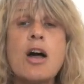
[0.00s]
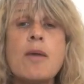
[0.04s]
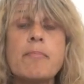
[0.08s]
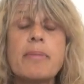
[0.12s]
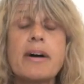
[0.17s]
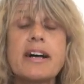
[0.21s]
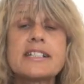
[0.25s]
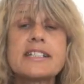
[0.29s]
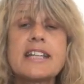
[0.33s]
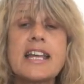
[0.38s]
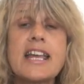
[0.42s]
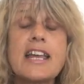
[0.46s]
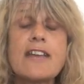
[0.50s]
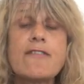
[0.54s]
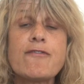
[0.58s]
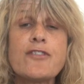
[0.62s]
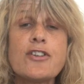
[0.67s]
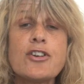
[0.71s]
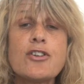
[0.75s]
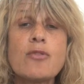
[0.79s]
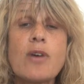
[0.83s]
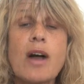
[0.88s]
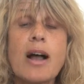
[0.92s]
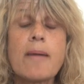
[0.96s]
But if
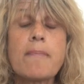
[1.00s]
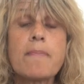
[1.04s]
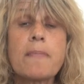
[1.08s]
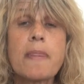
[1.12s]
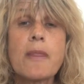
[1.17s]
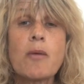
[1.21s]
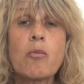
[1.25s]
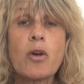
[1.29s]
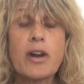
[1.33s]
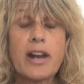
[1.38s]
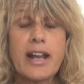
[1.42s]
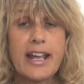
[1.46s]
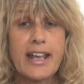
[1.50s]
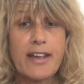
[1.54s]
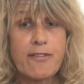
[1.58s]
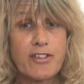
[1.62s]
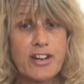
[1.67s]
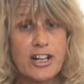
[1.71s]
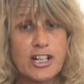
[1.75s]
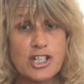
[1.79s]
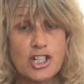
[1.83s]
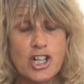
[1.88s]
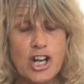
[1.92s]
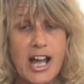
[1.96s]
you want to give it
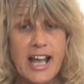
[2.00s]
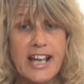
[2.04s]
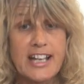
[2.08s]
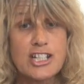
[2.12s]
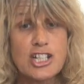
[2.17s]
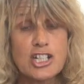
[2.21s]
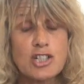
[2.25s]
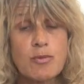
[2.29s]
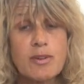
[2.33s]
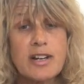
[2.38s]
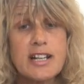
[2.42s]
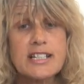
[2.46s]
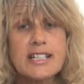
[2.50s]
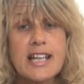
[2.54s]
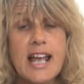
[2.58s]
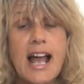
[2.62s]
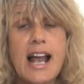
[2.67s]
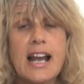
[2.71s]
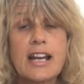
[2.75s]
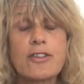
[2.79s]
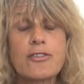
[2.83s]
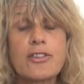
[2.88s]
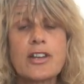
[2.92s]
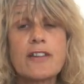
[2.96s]
a try, I just want to
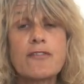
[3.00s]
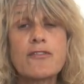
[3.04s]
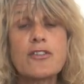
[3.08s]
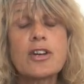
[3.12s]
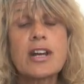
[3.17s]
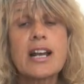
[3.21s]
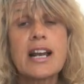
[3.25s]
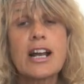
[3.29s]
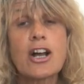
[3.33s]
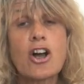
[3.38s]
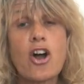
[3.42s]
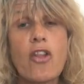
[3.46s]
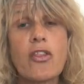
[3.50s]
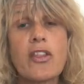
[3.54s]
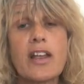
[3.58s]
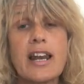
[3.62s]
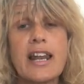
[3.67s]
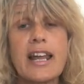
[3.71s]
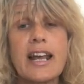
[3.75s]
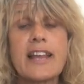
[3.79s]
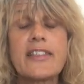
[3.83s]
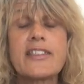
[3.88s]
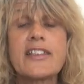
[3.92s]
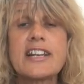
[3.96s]
tell you that if you click on the link,